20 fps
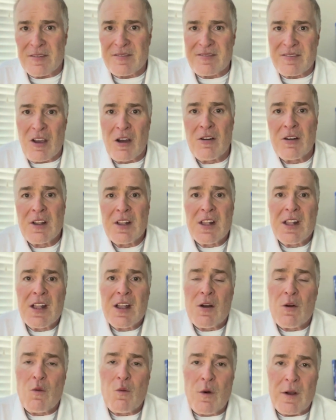So
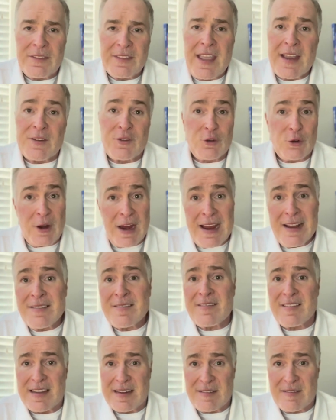what that
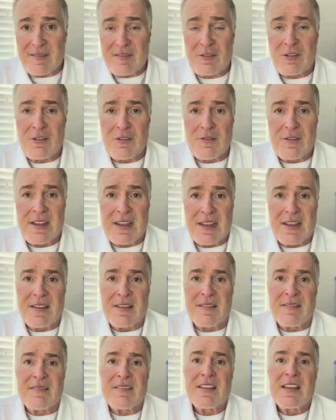translates to
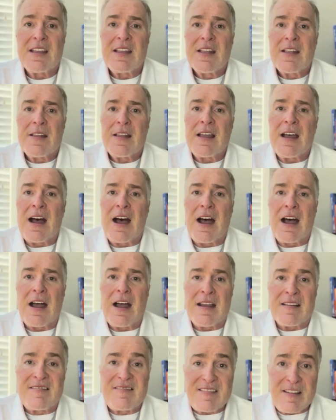is
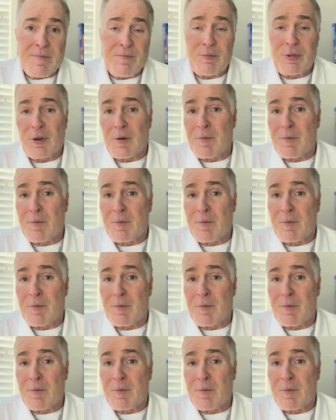a simpler